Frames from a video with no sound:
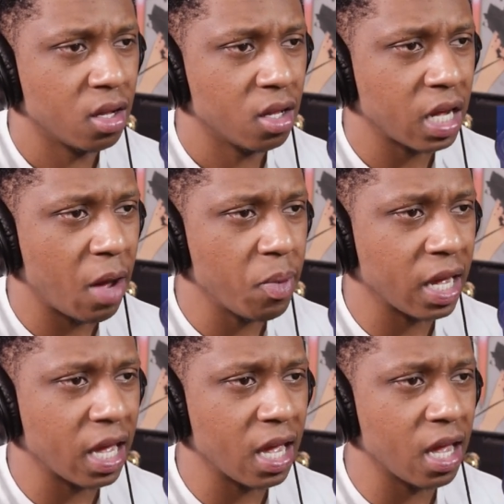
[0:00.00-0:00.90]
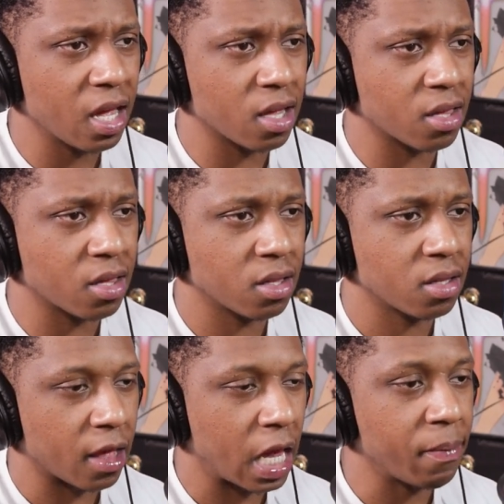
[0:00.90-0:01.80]
Look how big he is.
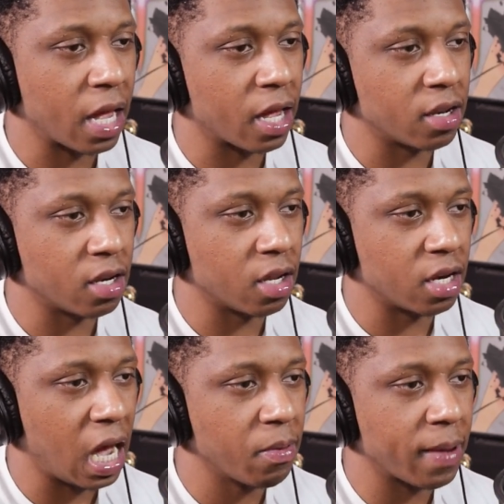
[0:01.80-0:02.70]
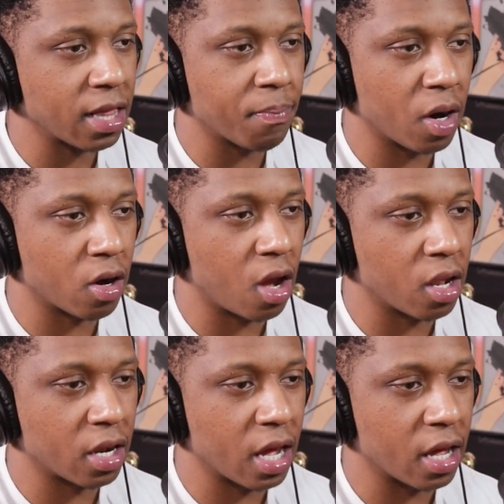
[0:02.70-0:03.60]
Hey, Dobby about to burn
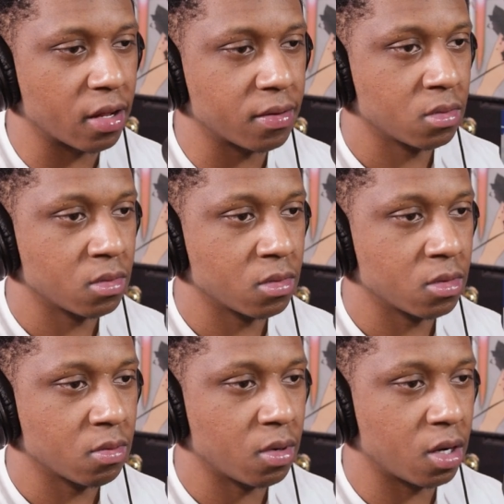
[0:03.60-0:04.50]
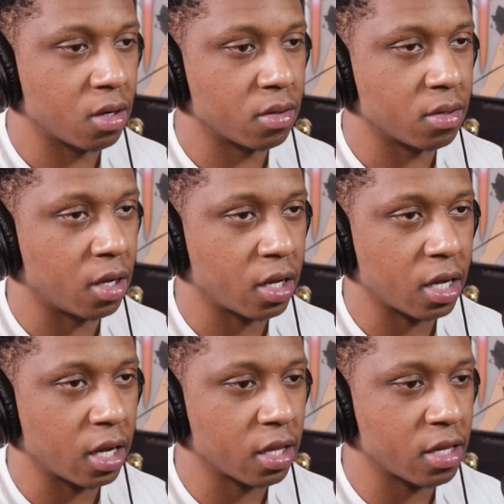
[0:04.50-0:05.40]
all of that. Bro,
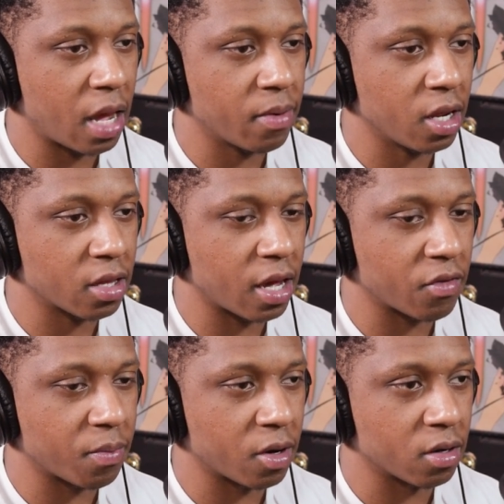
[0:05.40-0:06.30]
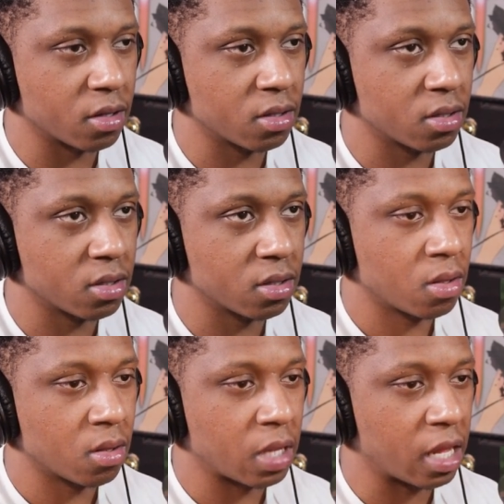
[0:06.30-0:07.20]
okay, I guess Dobby doesn't have to burn it.
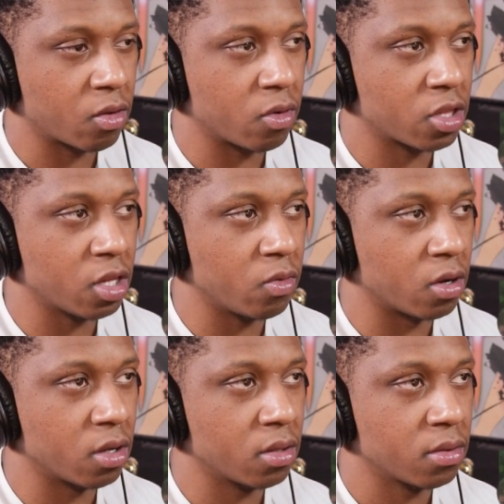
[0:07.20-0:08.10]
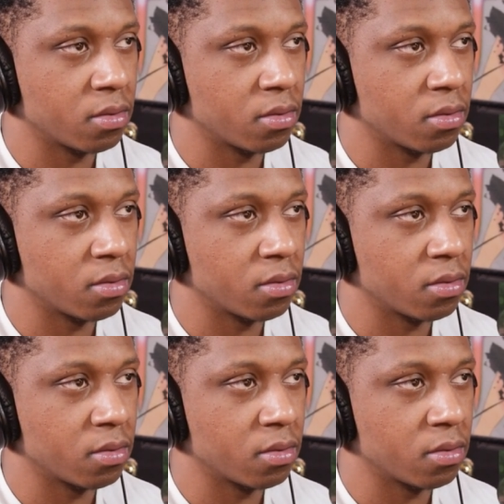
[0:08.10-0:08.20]
Not the one she want.